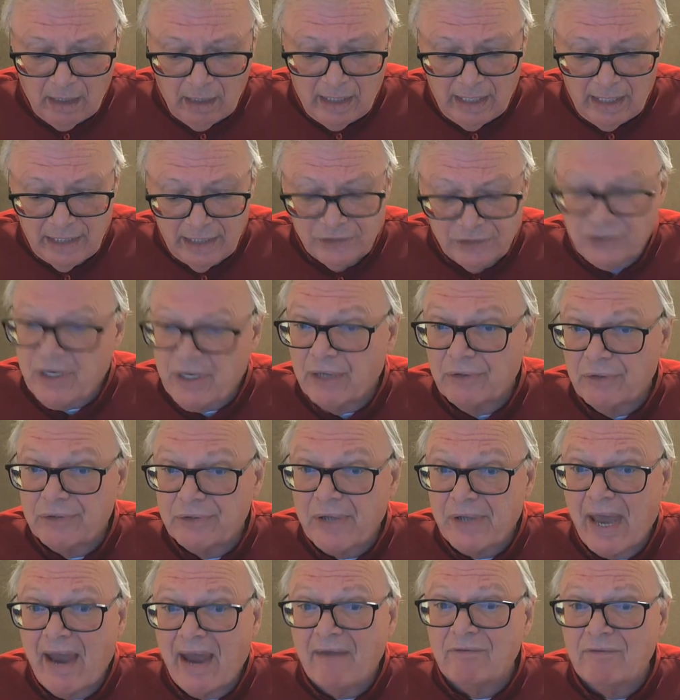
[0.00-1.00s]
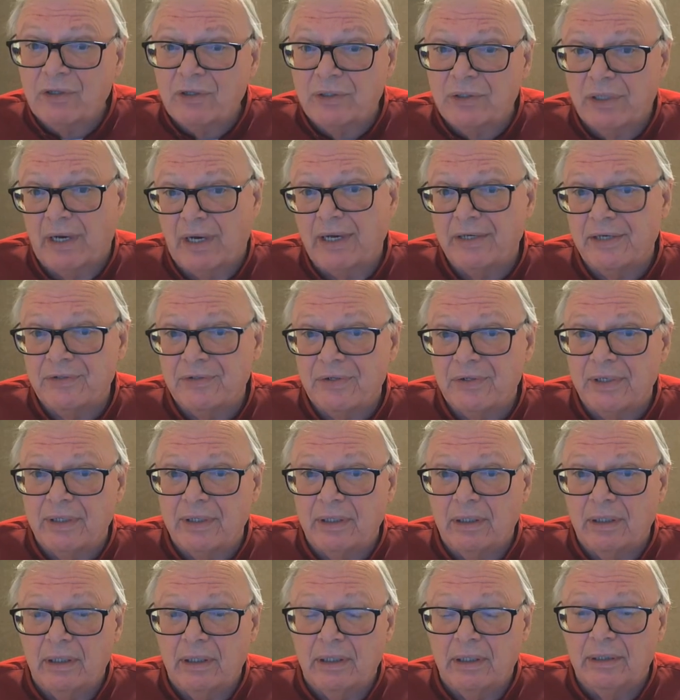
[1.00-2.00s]
He sells advertising
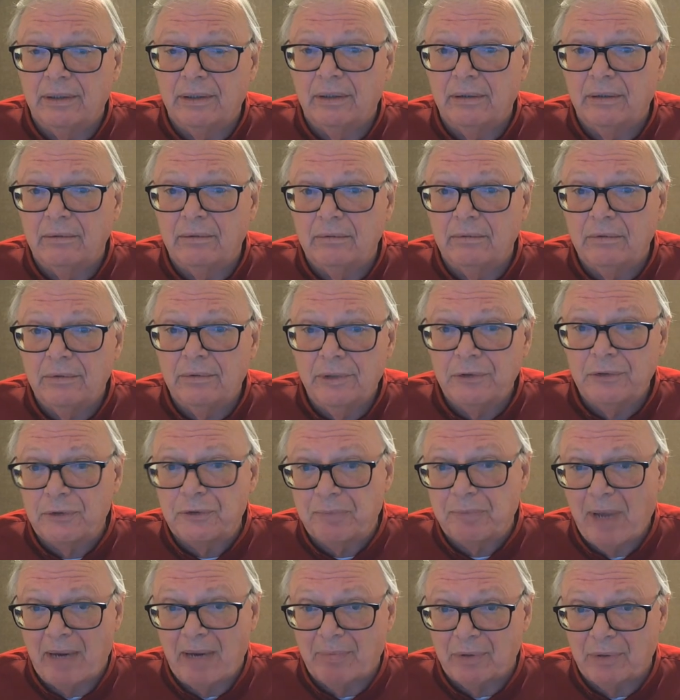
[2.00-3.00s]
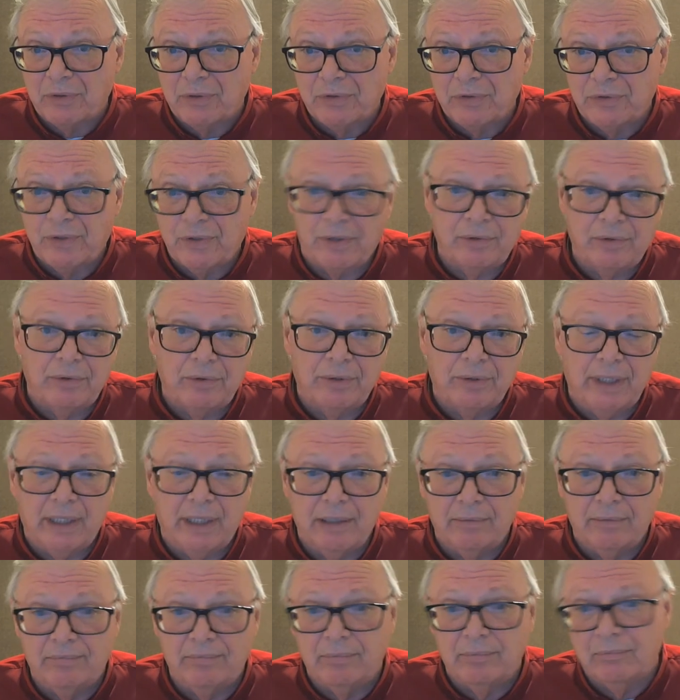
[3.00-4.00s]
in newspapers, so
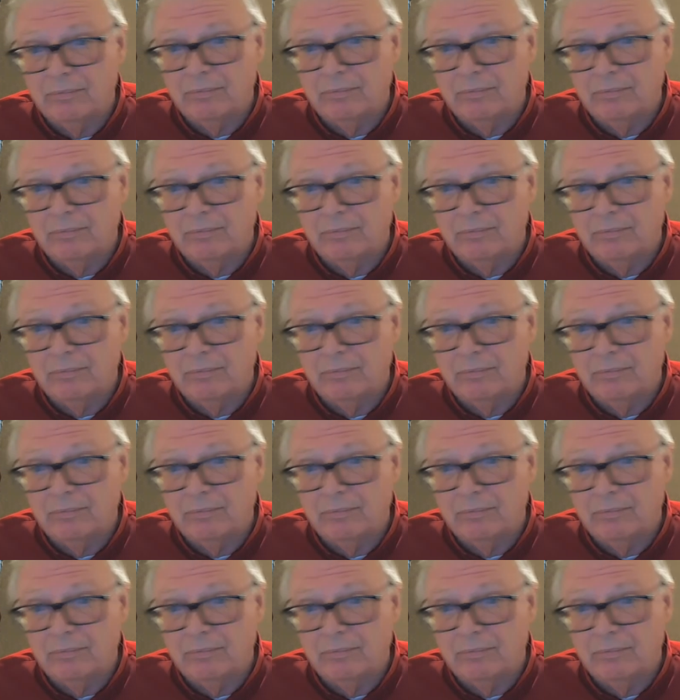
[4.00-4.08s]
he